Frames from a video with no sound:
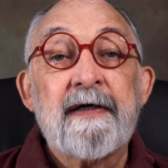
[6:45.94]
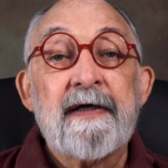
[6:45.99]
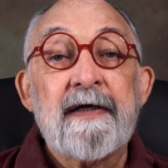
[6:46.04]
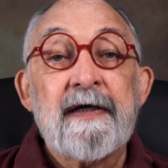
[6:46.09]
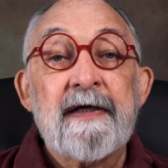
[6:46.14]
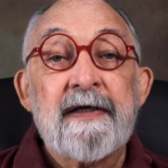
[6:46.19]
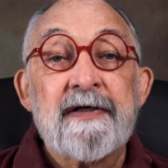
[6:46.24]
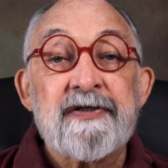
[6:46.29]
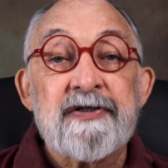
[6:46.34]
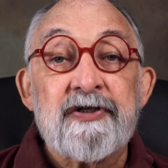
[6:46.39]

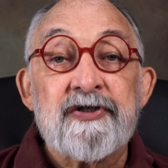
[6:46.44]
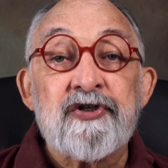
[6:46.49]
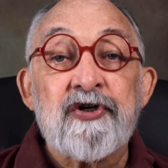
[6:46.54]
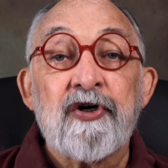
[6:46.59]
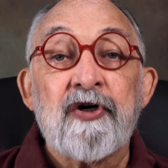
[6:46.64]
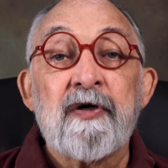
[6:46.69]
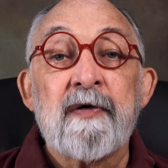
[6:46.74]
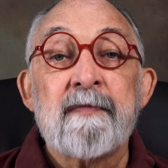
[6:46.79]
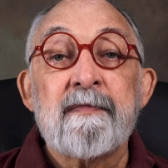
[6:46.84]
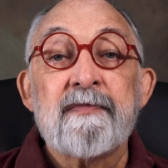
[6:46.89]
Is a
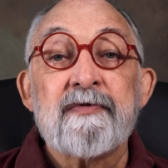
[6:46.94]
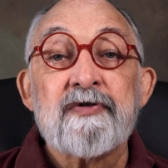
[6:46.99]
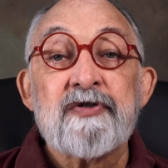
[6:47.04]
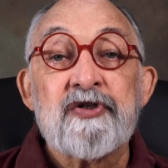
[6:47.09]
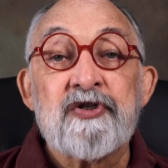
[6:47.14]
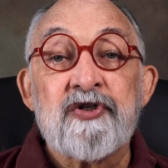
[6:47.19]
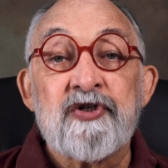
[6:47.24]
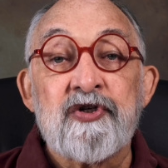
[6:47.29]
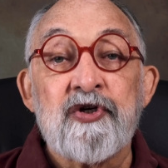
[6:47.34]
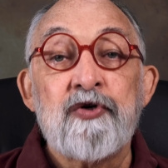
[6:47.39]
term
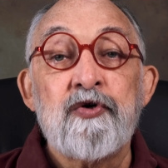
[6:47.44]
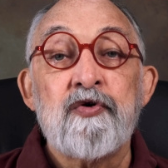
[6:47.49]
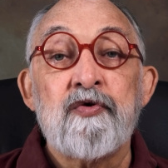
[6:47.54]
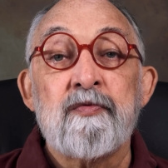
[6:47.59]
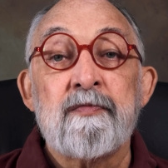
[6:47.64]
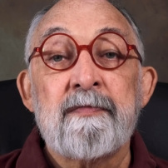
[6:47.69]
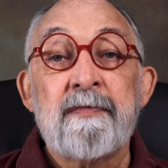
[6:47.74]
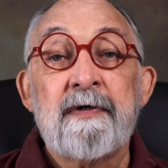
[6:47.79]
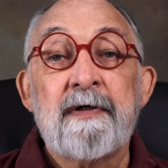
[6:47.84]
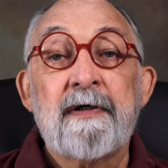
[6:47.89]

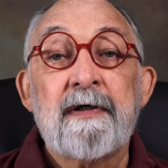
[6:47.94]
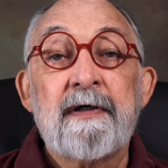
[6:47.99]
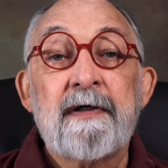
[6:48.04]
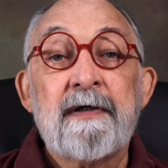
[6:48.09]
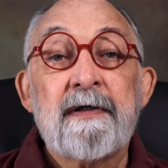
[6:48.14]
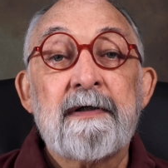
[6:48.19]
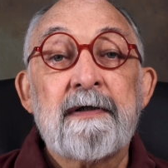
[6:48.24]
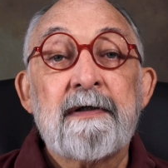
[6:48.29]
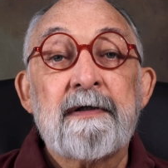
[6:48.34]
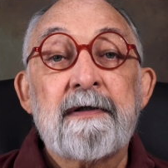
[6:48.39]
zoom
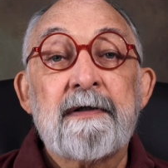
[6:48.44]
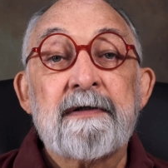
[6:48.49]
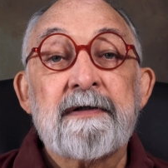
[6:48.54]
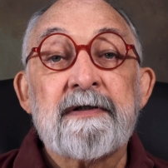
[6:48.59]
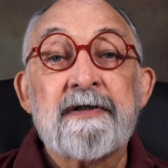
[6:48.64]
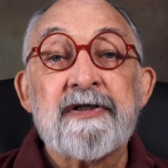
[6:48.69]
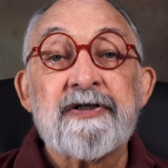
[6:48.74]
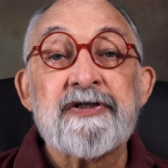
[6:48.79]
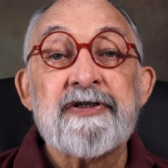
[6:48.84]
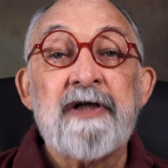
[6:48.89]

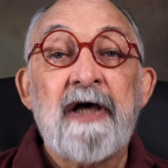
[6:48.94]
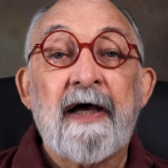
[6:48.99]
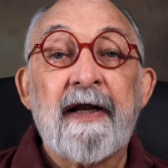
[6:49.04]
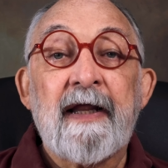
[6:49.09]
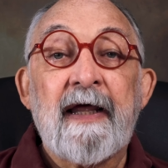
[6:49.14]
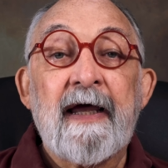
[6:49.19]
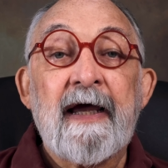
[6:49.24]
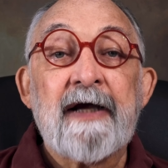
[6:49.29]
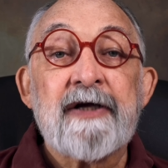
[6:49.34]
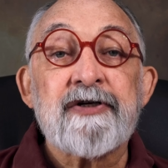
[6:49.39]
does not
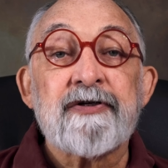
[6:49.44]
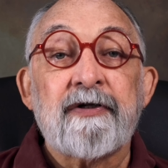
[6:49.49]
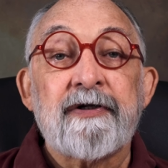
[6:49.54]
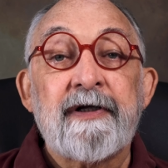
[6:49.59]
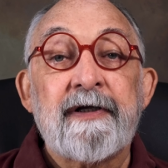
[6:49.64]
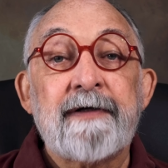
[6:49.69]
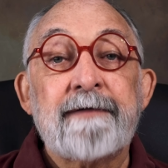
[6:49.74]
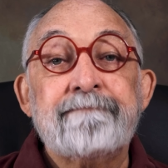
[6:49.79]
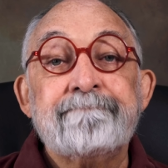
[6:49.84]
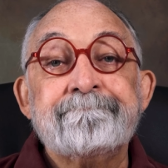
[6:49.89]

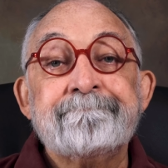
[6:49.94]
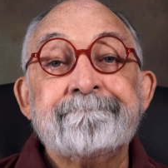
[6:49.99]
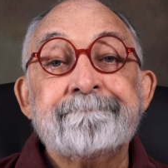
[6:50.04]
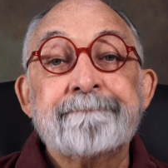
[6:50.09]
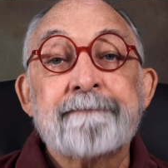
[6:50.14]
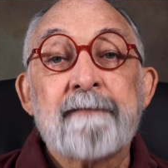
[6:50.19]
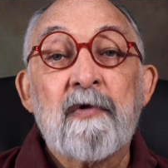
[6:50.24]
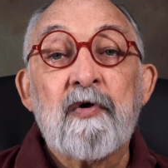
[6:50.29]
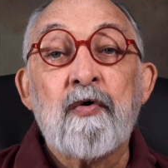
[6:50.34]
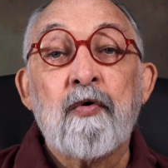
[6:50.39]
actually
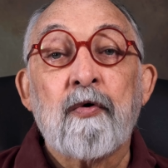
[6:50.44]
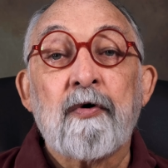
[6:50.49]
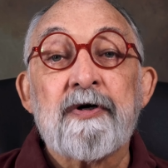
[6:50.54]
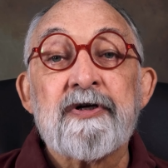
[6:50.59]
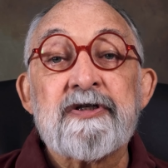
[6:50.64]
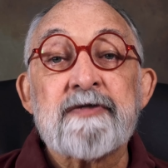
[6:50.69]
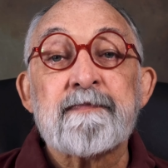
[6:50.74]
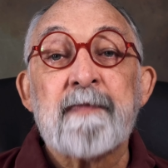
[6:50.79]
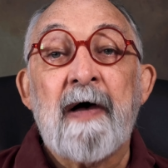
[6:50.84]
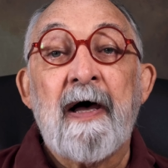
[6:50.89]

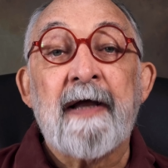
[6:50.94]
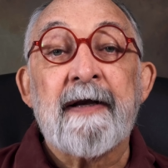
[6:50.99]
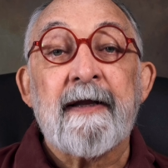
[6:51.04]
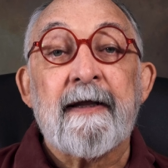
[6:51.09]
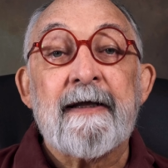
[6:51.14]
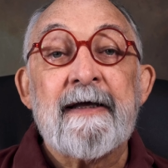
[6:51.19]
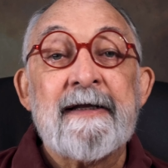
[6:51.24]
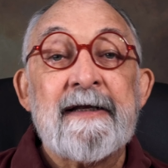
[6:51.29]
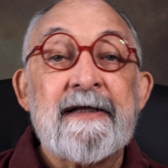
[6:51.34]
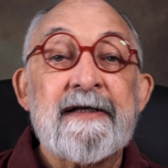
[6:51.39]
correspond
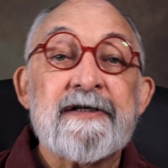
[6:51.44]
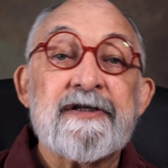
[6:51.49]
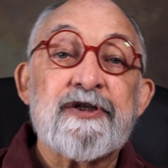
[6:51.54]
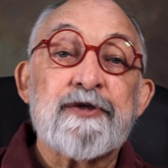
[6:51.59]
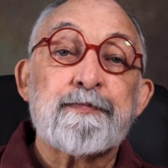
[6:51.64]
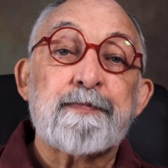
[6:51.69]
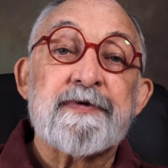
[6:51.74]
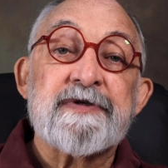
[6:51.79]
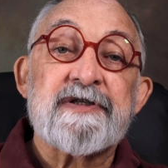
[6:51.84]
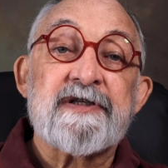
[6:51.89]
to any
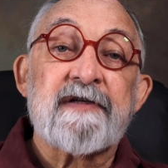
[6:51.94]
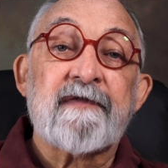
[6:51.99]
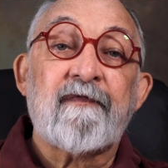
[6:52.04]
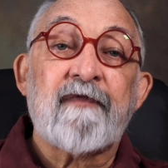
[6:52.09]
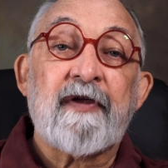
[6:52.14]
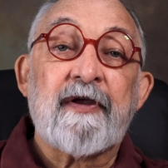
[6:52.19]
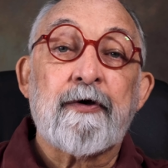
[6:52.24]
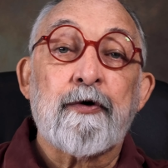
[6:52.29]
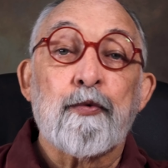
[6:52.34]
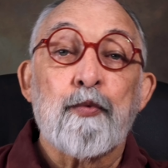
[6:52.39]

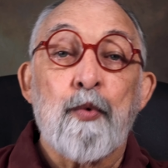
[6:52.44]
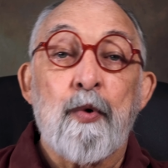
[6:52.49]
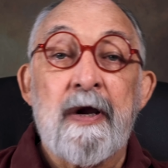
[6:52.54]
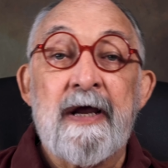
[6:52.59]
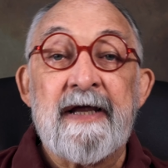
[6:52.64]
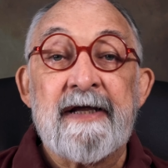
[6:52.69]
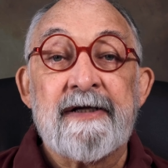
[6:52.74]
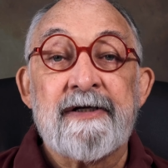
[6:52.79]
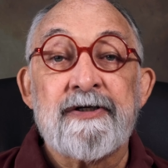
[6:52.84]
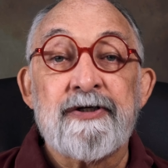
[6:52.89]
specific
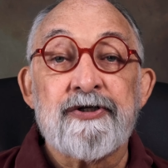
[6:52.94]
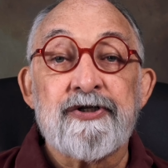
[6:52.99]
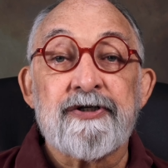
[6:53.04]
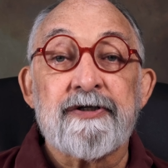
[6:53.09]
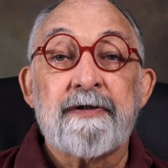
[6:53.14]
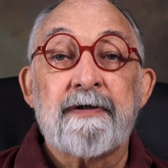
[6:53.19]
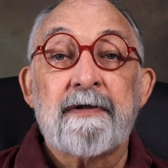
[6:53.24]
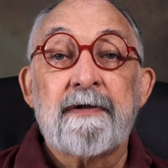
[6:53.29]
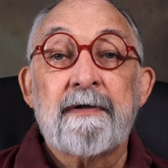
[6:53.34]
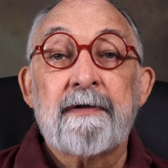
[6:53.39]
range,
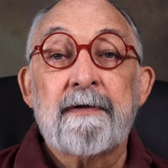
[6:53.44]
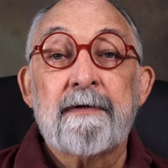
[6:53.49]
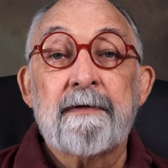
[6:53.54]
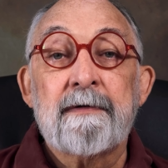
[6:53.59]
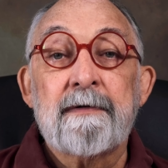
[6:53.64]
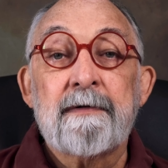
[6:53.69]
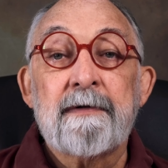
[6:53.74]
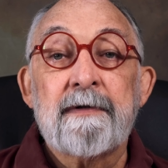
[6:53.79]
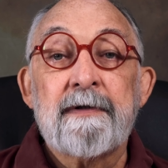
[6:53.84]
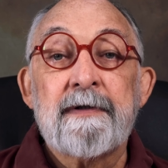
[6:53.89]

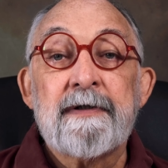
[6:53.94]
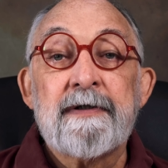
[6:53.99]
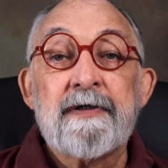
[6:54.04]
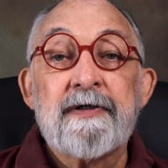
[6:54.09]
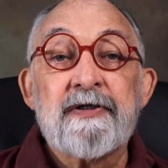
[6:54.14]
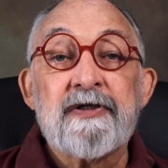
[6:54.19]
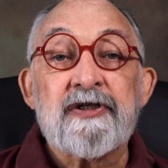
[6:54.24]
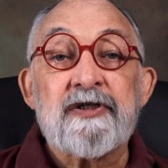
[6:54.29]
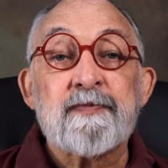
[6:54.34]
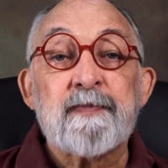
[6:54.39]

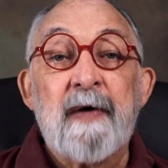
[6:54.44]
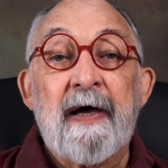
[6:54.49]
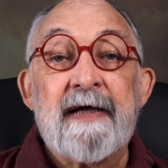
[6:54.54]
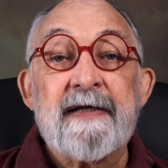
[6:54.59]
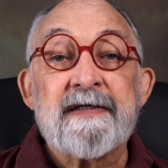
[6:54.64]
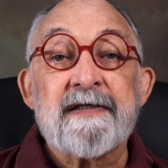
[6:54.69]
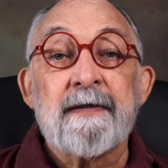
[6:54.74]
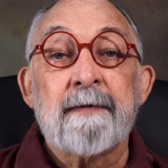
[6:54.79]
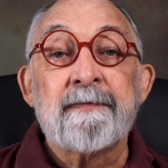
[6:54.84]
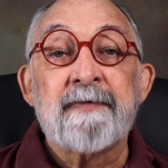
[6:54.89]
despite
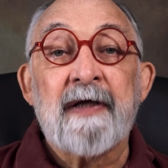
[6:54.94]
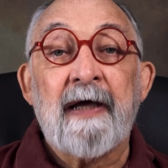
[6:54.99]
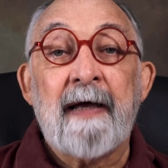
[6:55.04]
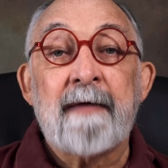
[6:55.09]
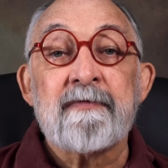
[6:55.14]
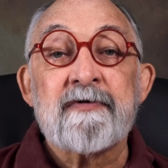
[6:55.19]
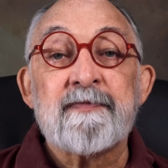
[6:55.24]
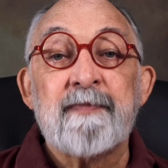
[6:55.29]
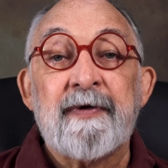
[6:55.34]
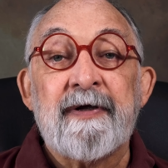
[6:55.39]

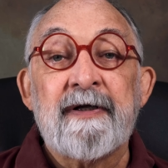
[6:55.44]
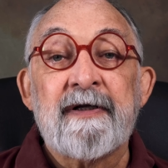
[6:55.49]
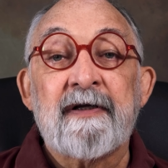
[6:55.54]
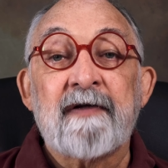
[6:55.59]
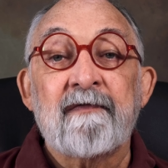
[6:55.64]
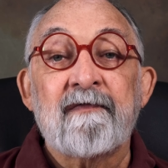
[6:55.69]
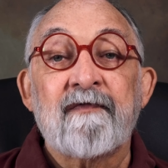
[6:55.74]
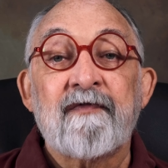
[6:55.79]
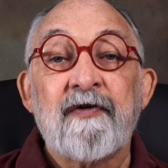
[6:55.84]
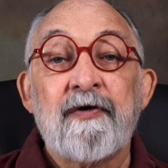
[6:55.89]
sometimes being
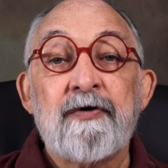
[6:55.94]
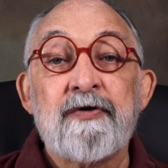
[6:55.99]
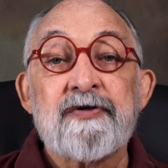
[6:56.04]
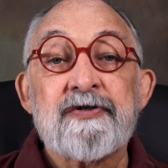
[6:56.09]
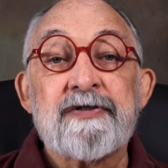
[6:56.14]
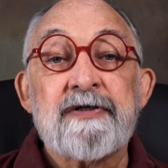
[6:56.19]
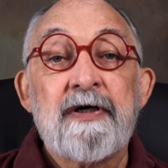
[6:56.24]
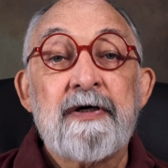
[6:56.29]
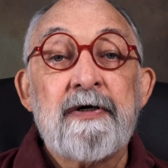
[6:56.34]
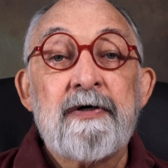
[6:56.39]

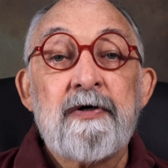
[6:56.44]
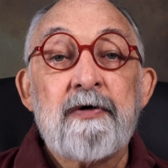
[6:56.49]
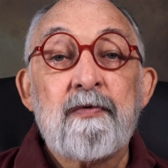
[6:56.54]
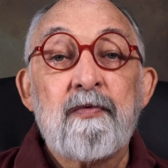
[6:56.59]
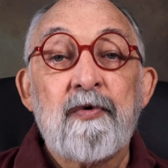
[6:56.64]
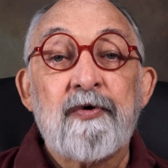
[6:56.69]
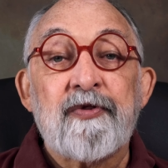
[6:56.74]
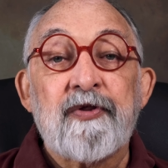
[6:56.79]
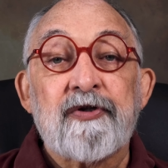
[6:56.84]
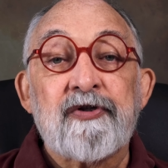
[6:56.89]
confused
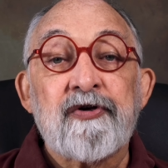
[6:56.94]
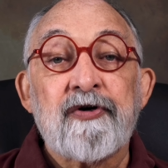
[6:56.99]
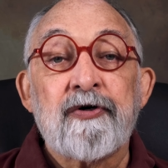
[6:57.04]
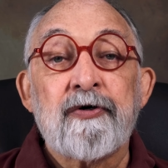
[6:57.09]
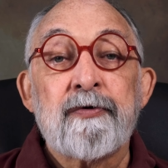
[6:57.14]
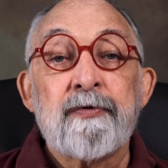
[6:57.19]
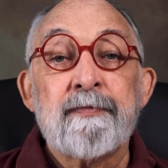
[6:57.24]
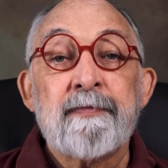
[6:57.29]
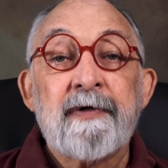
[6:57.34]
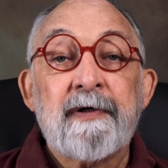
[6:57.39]
with the
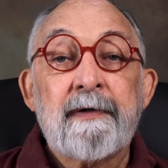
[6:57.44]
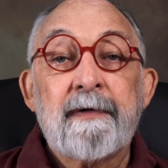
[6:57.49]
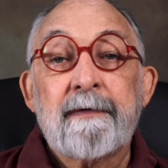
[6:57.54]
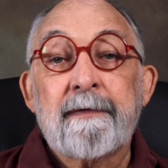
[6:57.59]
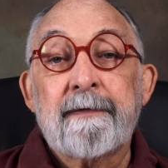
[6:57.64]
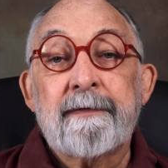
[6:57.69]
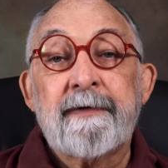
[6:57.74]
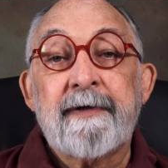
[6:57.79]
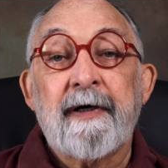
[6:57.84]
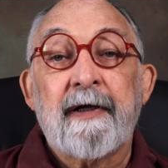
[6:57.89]
term
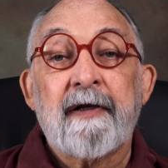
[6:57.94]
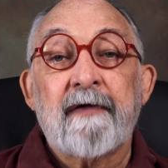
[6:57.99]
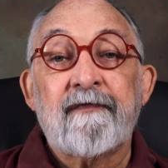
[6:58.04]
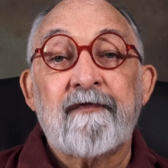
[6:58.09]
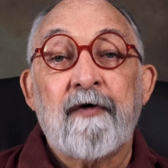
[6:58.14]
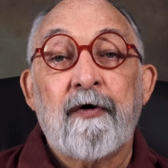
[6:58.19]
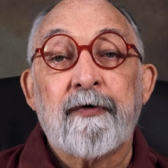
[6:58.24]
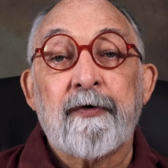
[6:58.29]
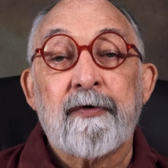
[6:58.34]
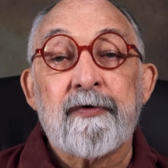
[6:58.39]

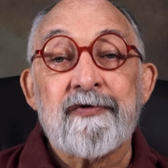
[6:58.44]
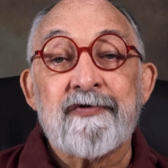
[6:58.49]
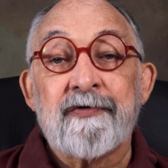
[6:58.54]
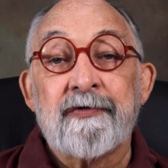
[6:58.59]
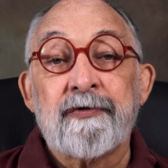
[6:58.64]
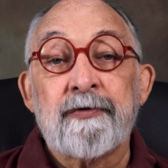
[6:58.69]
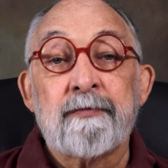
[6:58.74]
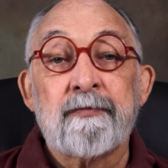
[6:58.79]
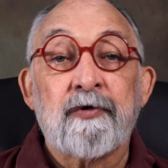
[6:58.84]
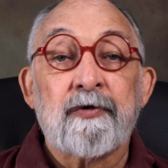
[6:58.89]
telephoto
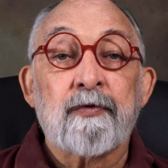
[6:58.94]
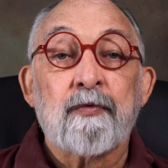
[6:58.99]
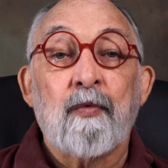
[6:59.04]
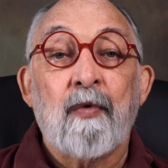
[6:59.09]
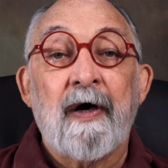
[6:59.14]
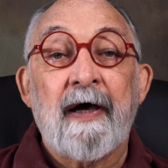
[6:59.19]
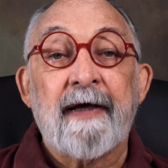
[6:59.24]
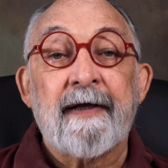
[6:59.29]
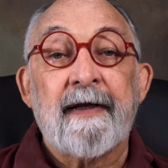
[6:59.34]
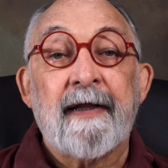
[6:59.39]
zoom or
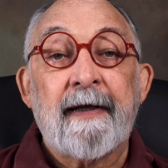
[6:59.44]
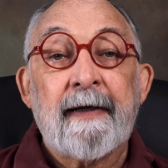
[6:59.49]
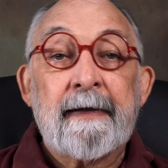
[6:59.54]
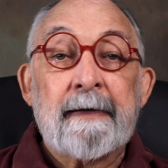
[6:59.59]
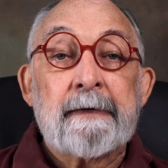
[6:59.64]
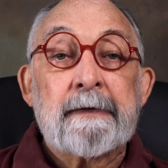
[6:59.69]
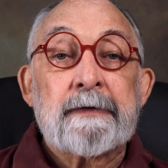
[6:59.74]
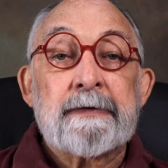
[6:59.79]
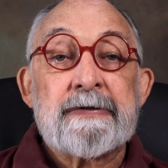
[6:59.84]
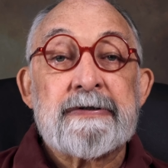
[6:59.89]

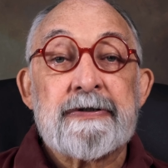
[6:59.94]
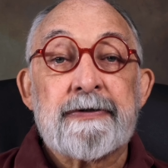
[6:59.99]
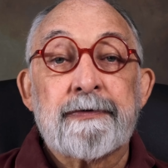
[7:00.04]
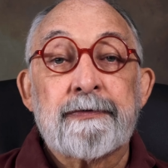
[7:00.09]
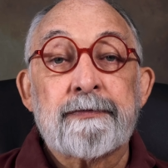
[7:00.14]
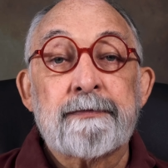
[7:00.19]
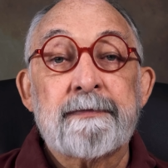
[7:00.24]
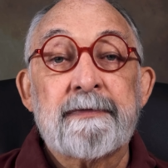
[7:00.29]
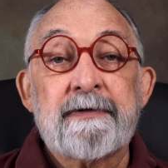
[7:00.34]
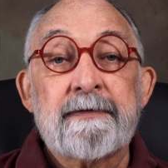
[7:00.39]
wide-angle
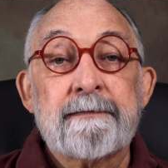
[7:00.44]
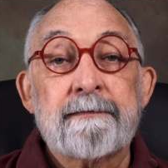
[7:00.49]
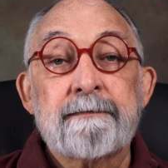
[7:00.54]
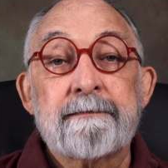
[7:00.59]
zoom,